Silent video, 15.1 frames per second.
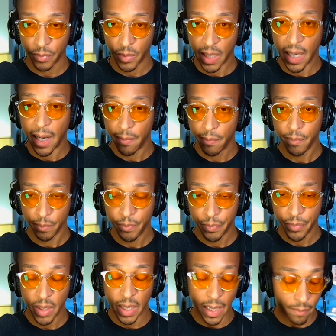Yeah,
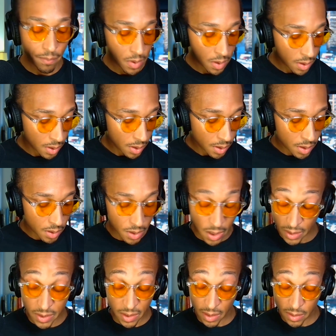yeah. No,
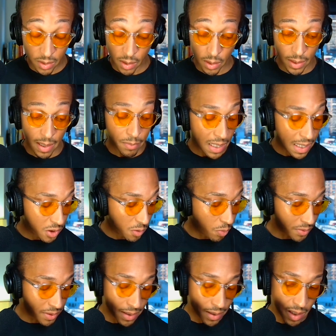it's it's good. I'm glad you
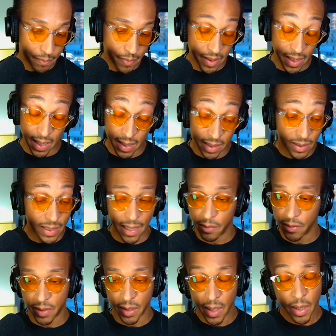brought that up, and and it
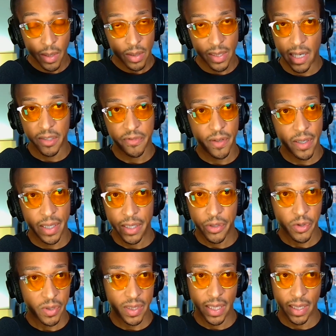sounds sounds very
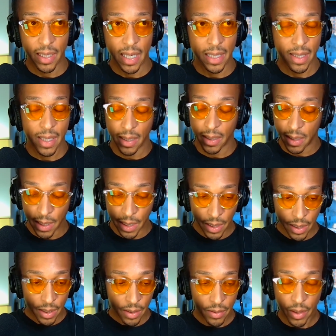interesting. I think
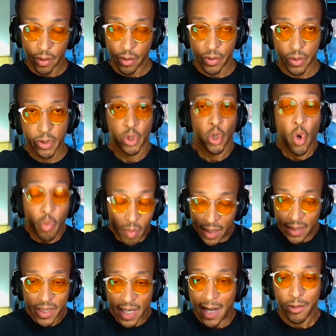there's so
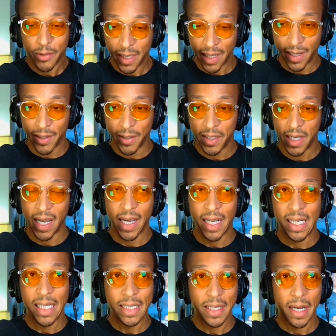much out there,
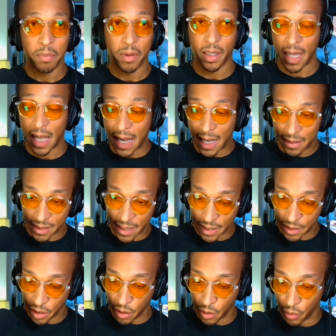and I'm glad
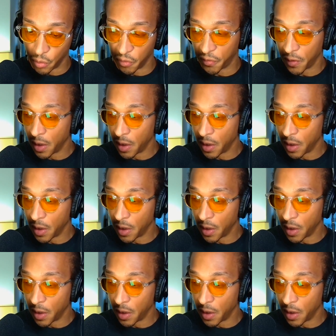that you've